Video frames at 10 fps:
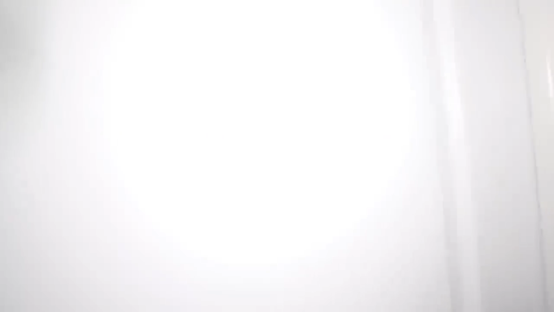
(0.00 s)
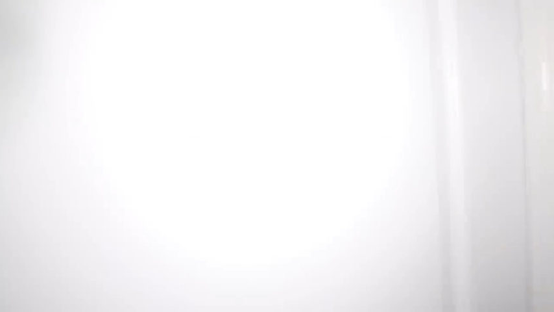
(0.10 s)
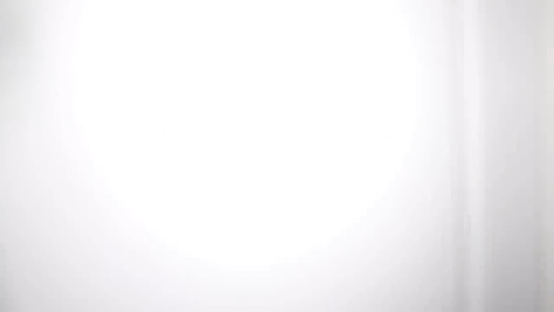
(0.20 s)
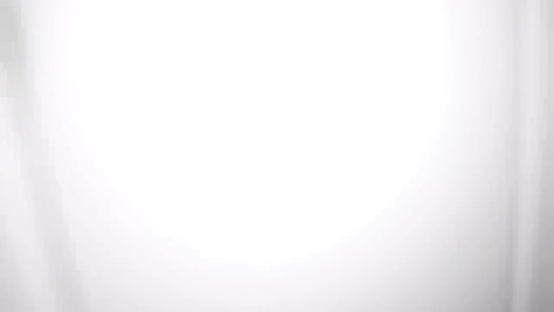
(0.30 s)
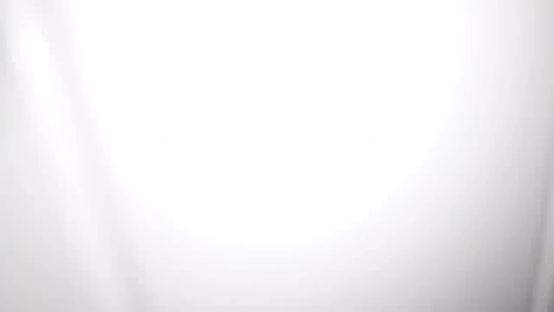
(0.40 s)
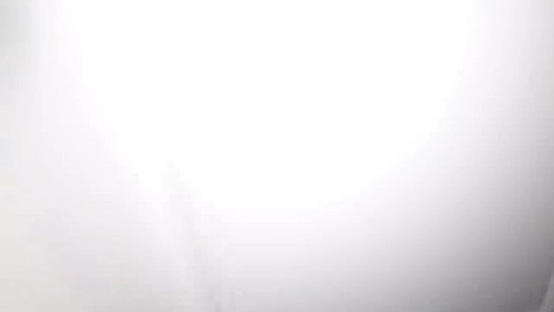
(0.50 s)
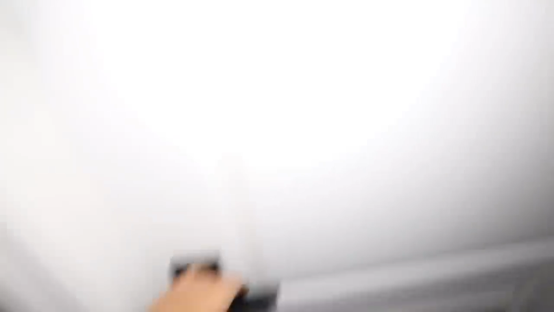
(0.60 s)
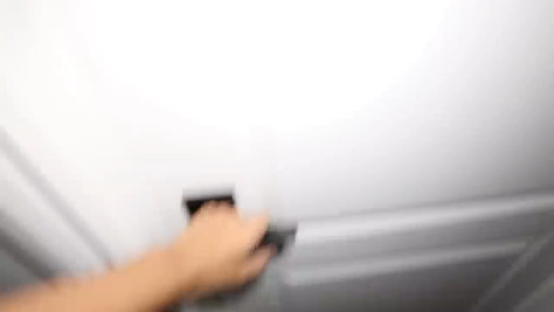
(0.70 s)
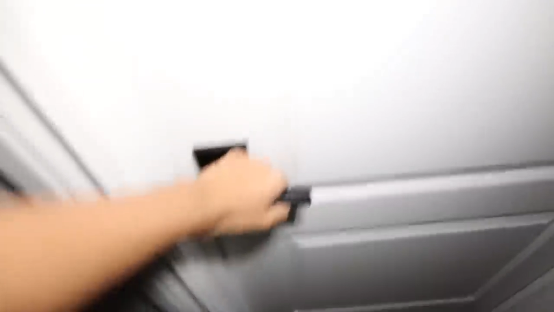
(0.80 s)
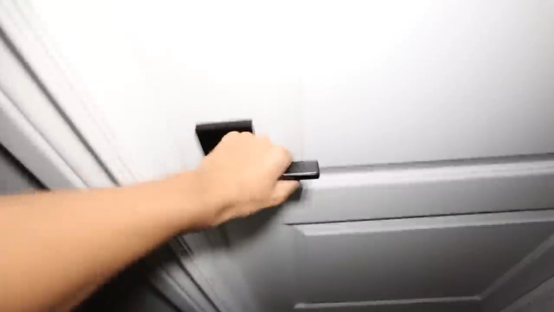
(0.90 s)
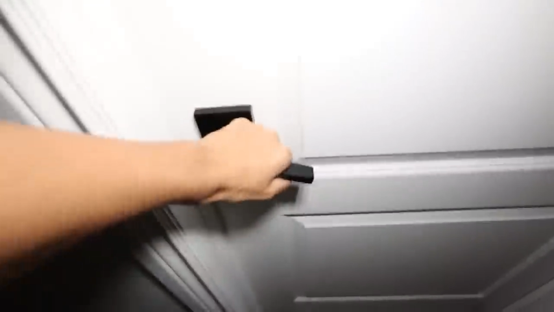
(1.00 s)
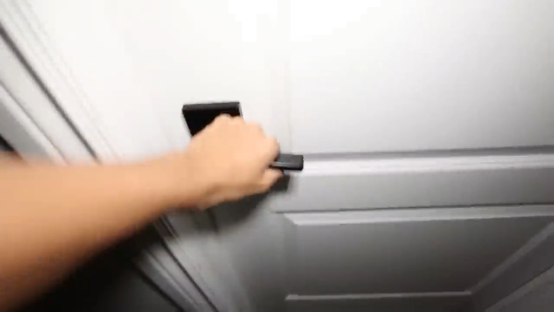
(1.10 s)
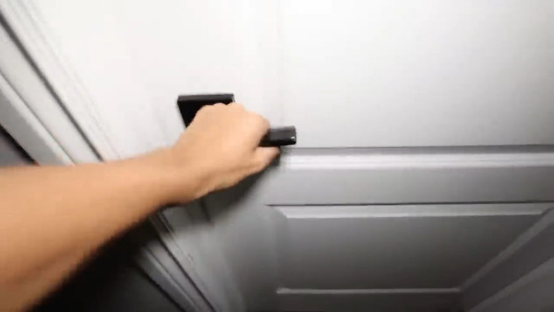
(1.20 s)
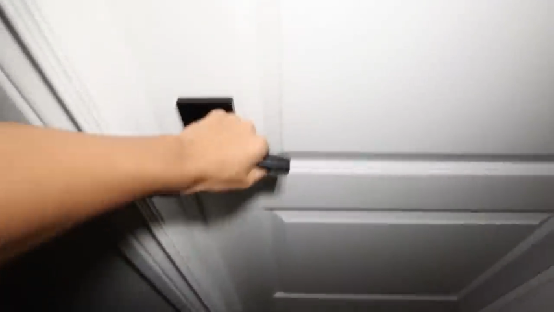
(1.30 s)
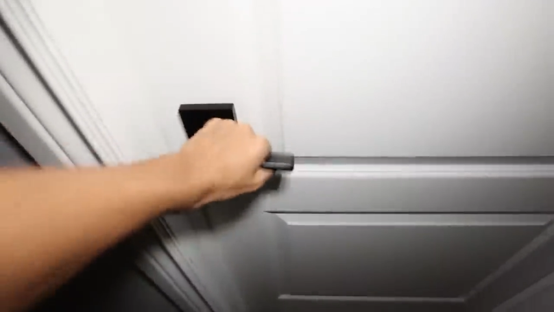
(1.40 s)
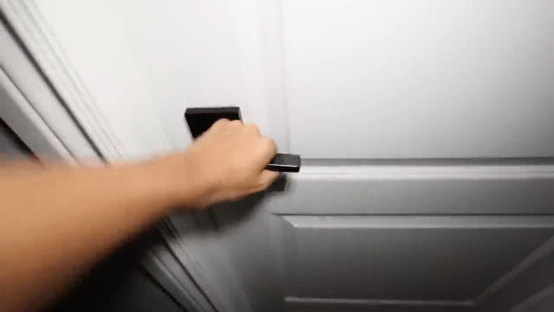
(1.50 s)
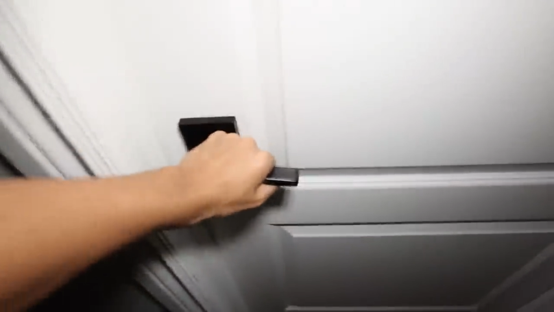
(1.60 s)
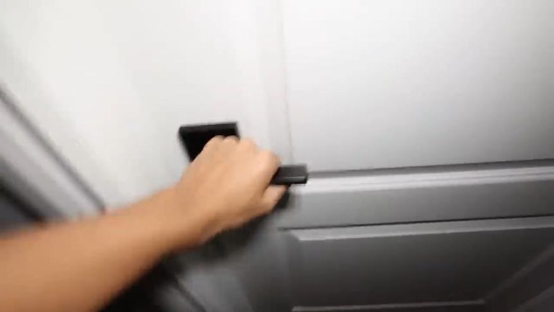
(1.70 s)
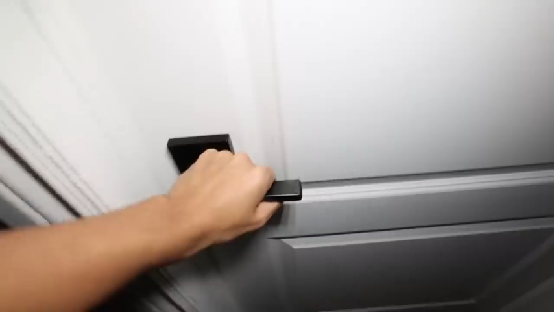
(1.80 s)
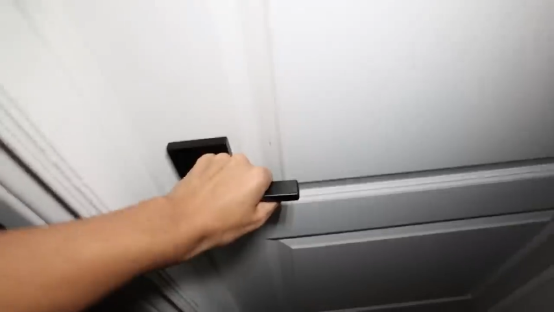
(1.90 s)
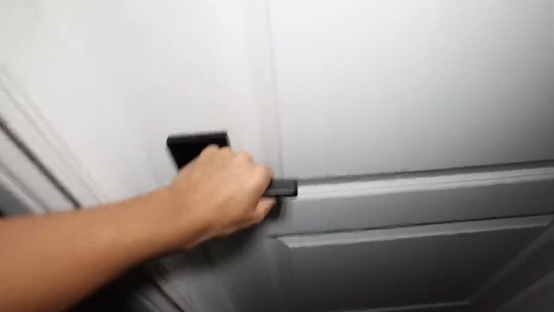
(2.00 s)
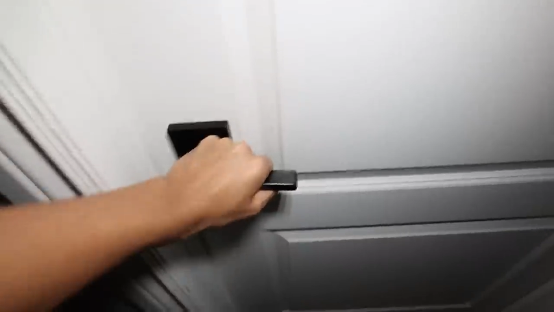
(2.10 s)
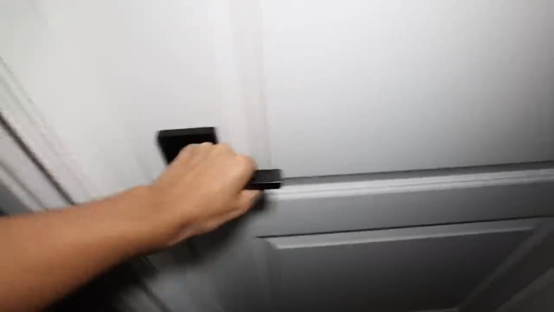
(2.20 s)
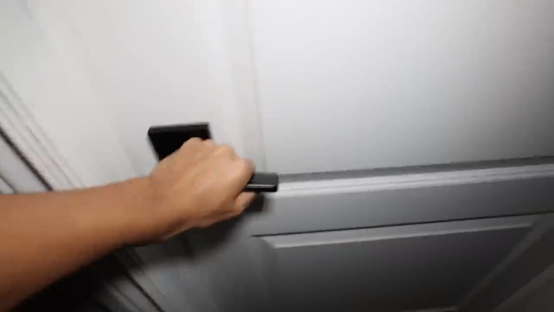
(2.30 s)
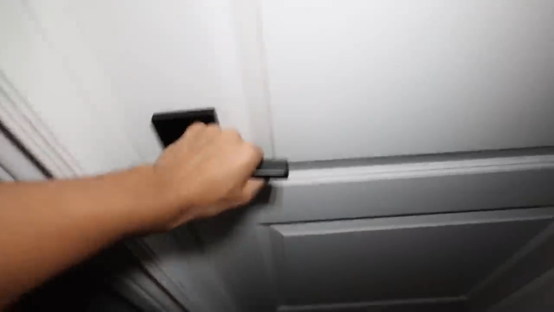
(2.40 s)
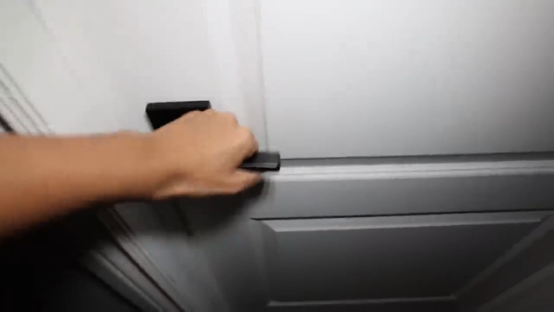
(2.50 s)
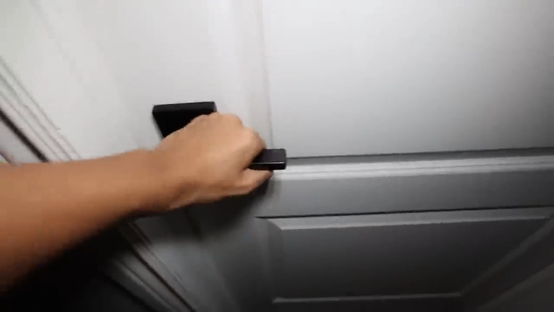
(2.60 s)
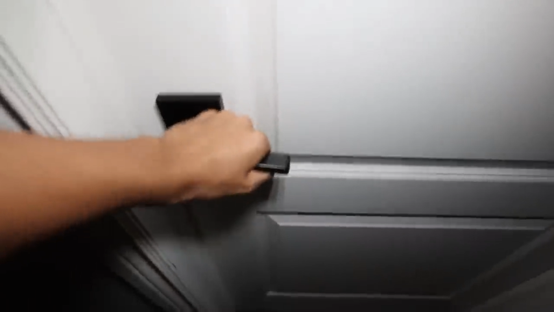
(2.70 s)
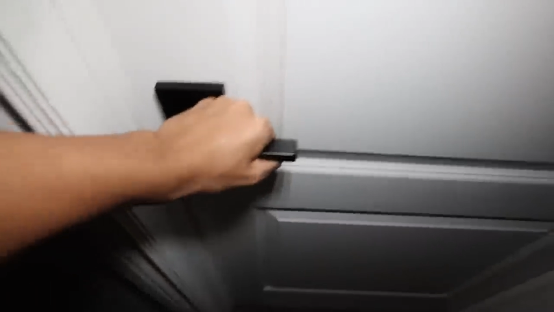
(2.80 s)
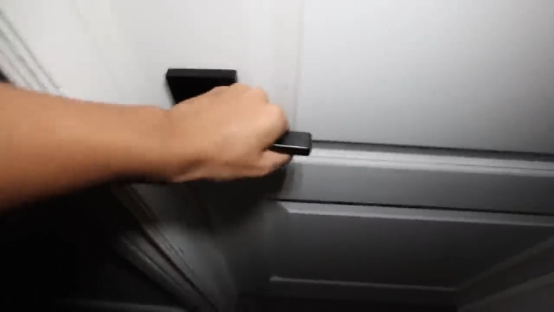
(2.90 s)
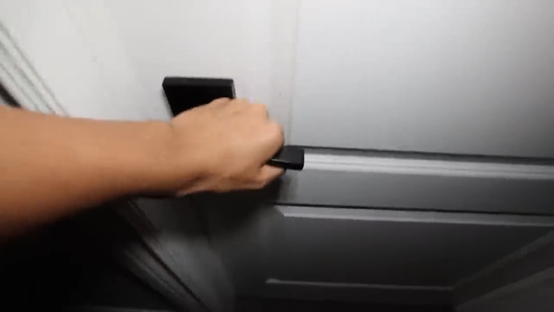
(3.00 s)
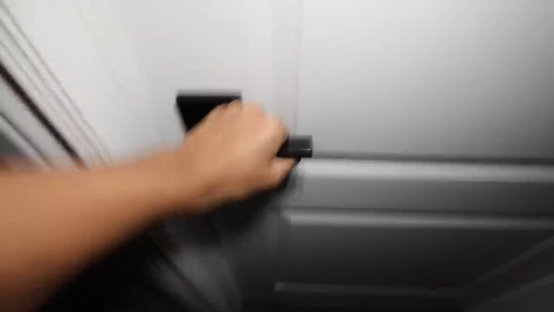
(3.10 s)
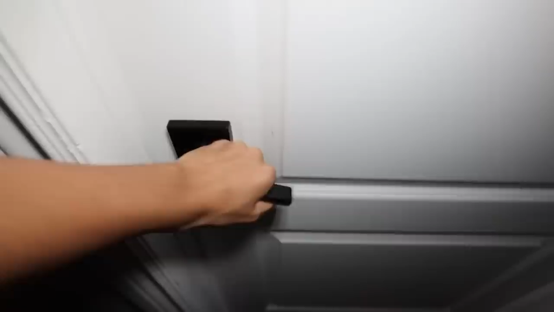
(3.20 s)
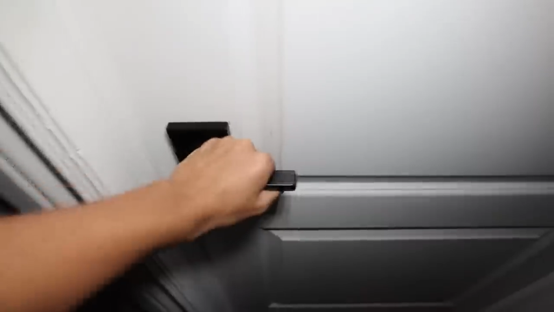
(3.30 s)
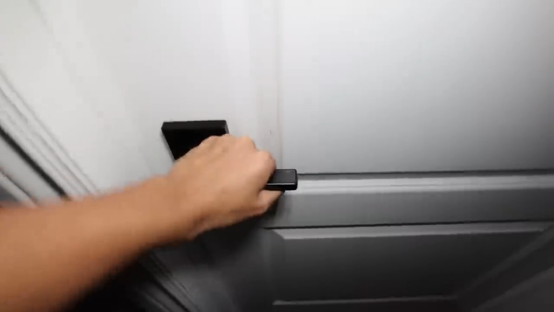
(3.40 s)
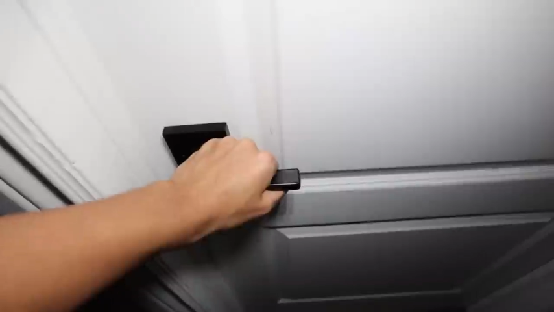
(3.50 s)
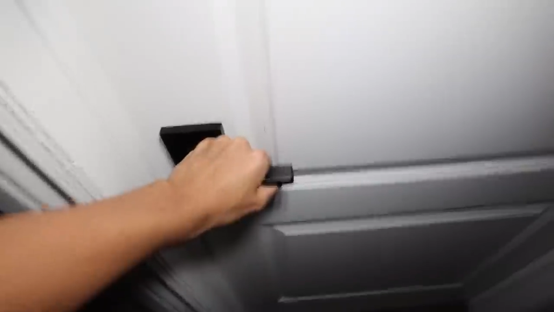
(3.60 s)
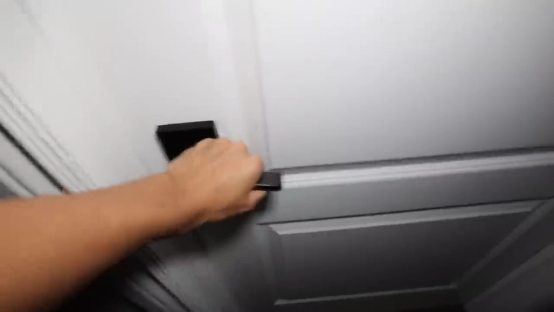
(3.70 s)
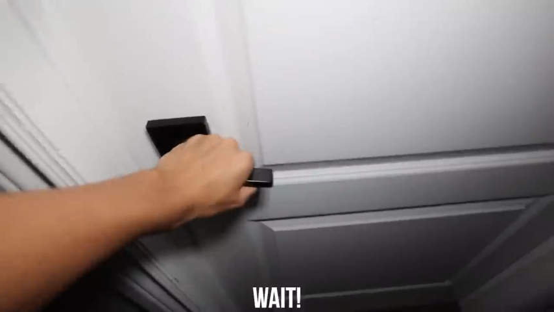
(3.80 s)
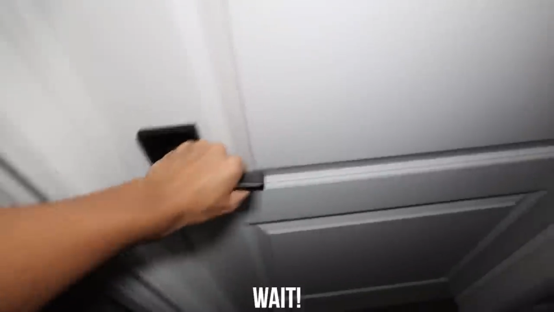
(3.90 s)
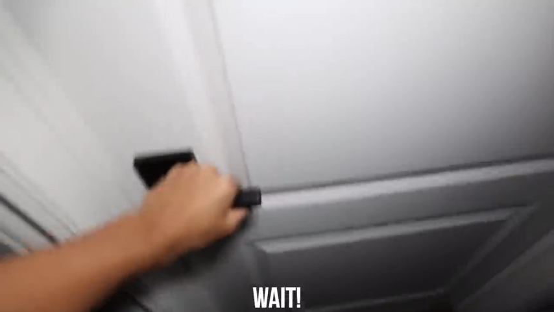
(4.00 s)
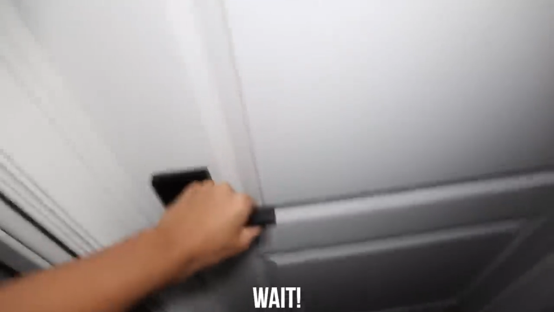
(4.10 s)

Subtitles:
Nobody's mouth can be seen.